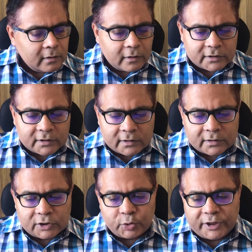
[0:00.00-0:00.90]
a
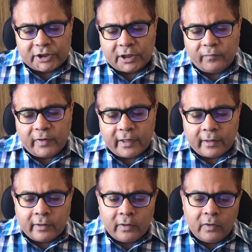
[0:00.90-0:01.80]
situation
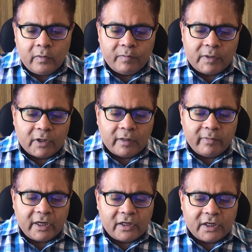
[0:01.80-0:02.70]
where people
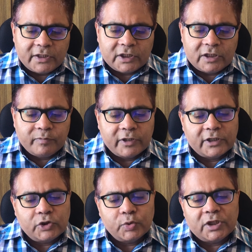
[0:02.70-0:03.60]
may dig deeper
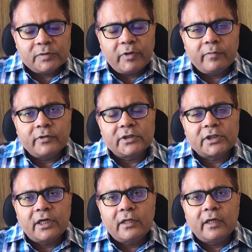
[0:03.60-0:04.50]
into these papers
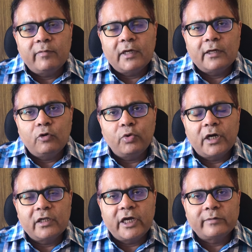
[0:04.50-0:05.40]
and they may look
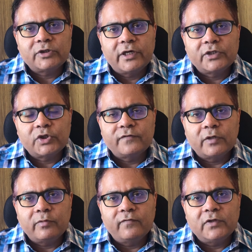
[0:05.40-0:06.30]
at the abstracts of
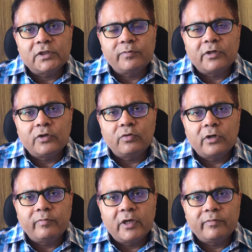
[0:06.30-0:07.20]
some of these
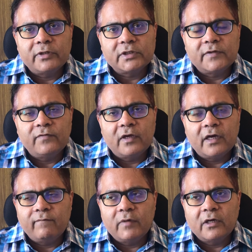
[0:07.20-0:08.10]
particular papers if they
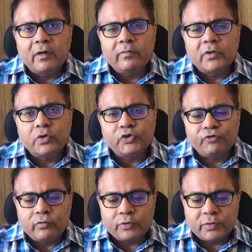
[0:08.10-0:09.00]
have become
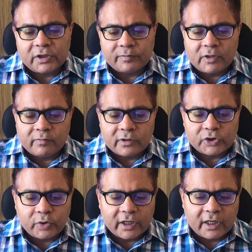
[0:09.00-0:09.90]
useful to these people.
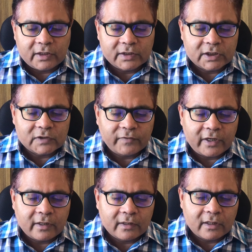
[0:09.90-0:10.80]
So again, this is
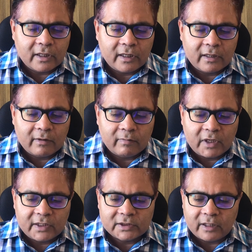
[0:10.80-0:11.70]
where they
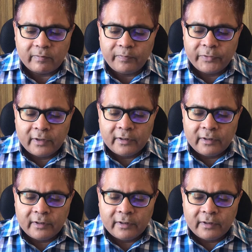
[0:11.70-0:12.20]
make some